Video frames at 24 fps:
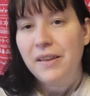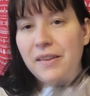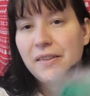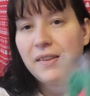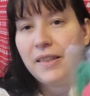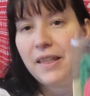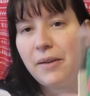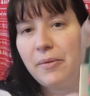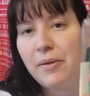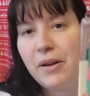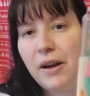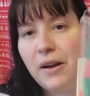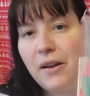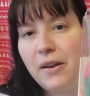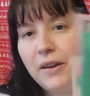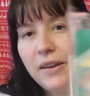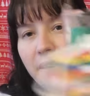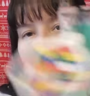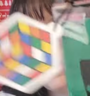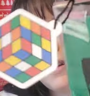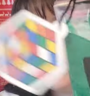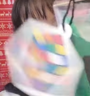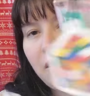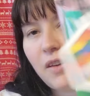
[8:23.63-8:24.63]
So there we go. Look,
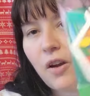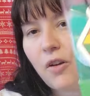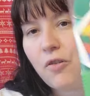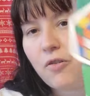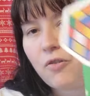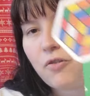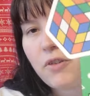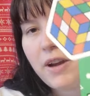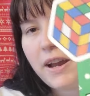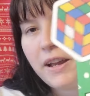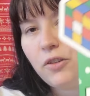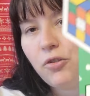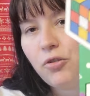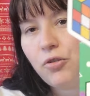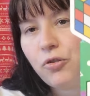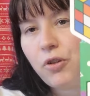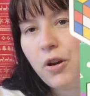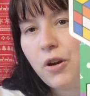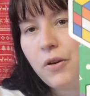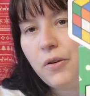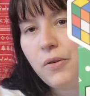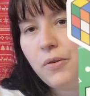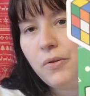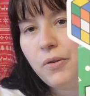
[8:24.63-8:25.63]
it says
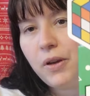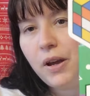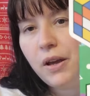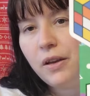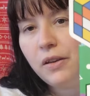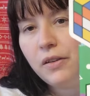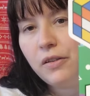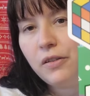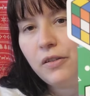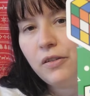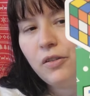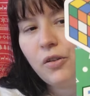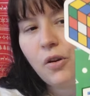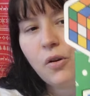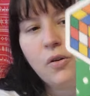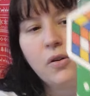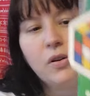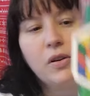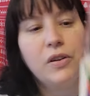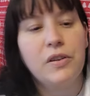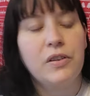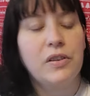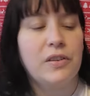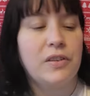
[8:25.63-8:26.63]
retro
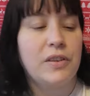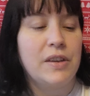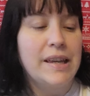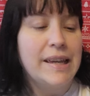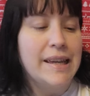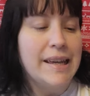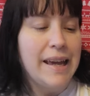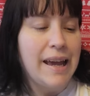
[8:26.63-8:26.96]
socks.